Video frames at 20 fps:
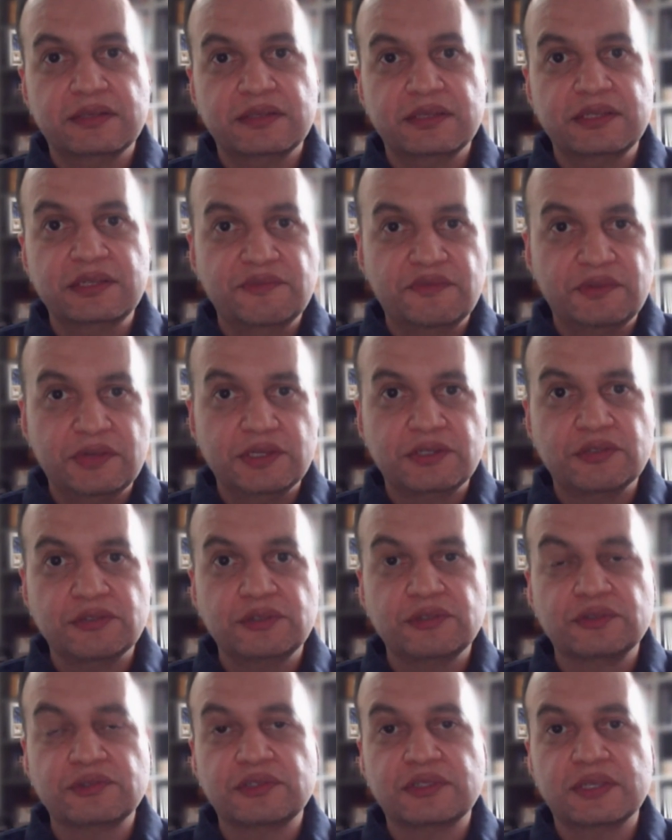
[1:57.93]

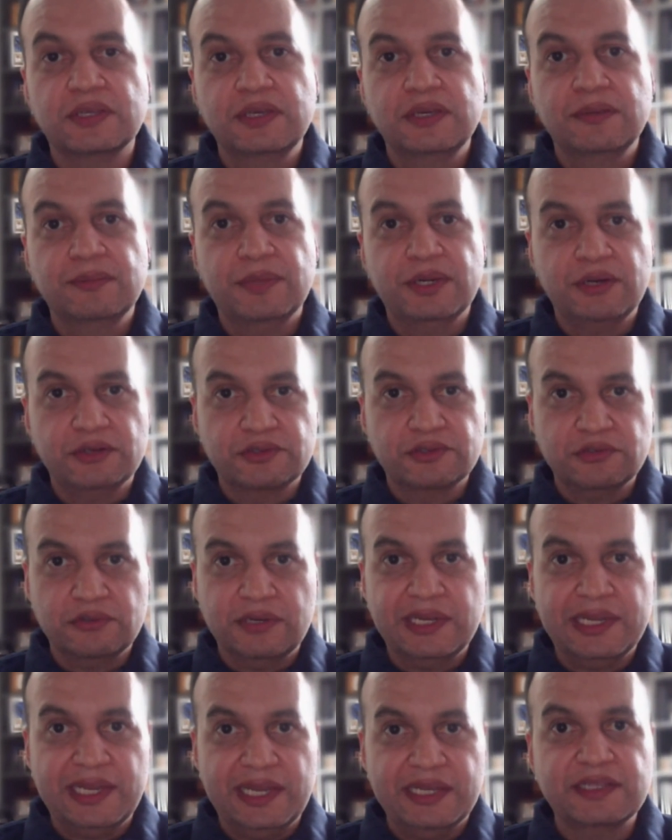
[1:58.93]
individuals, but also
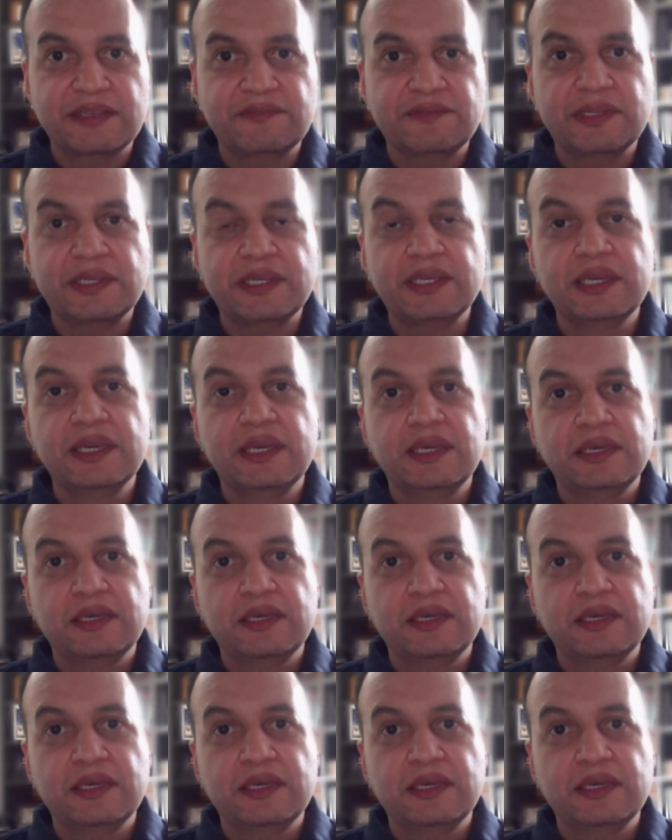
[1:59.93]
collectively,